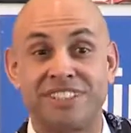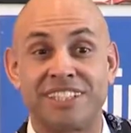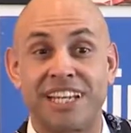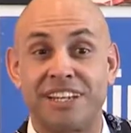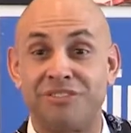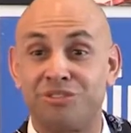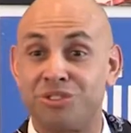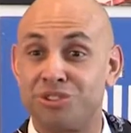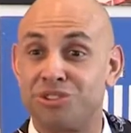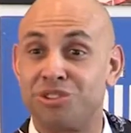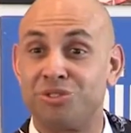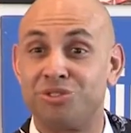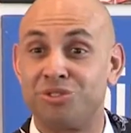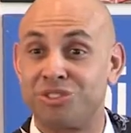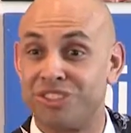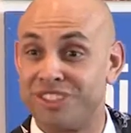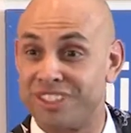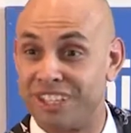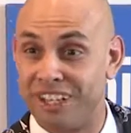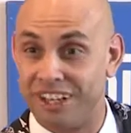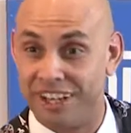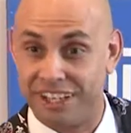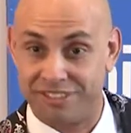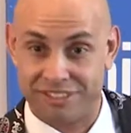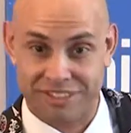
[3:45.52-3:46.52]
save your
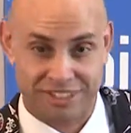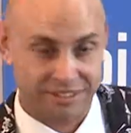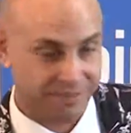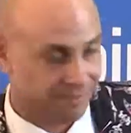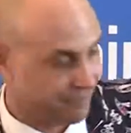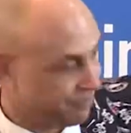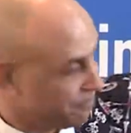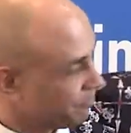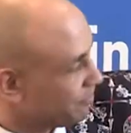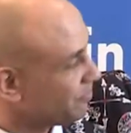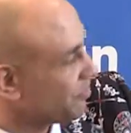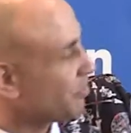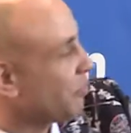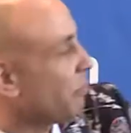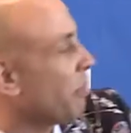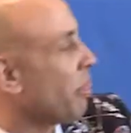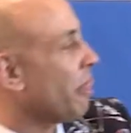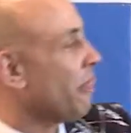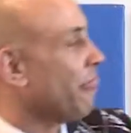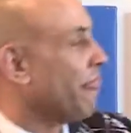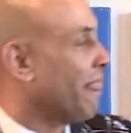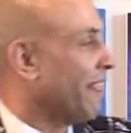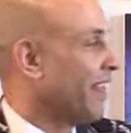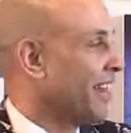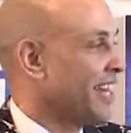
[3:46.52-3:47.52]
children's lives.
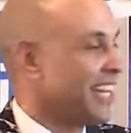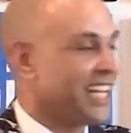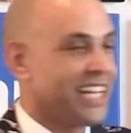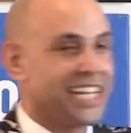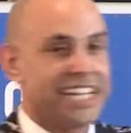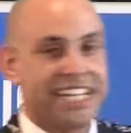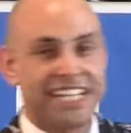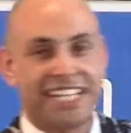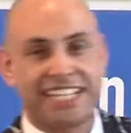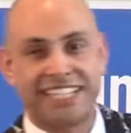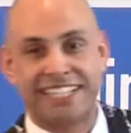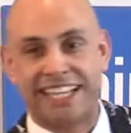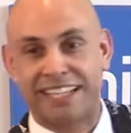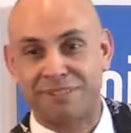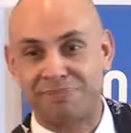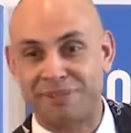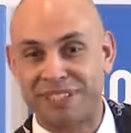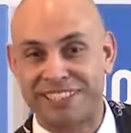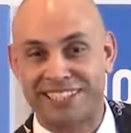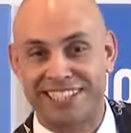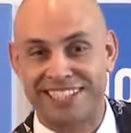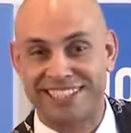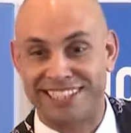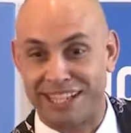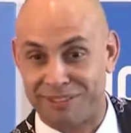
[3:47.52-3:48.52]
That's
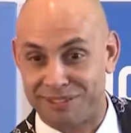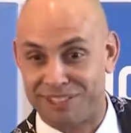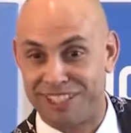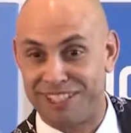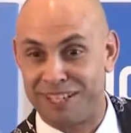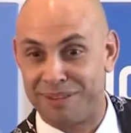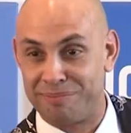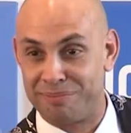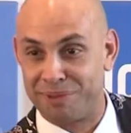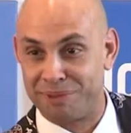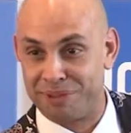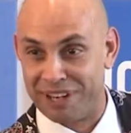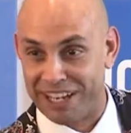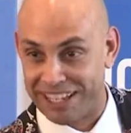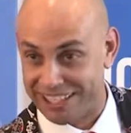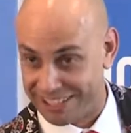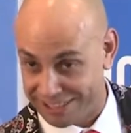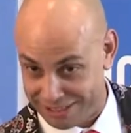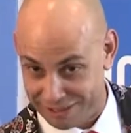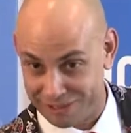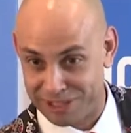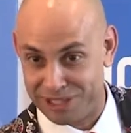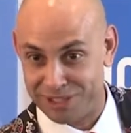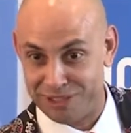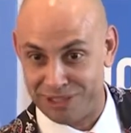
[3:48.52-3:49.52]
misconception number 1.
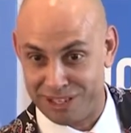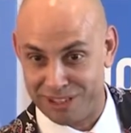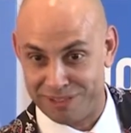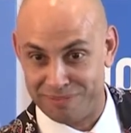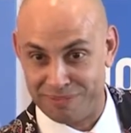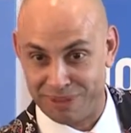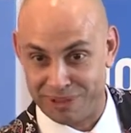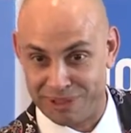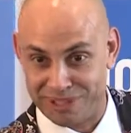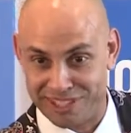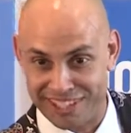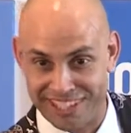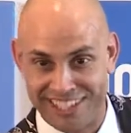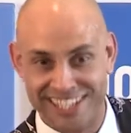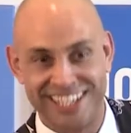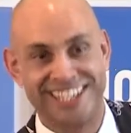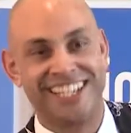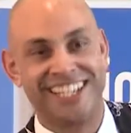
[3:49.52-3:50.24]
Are we all on board?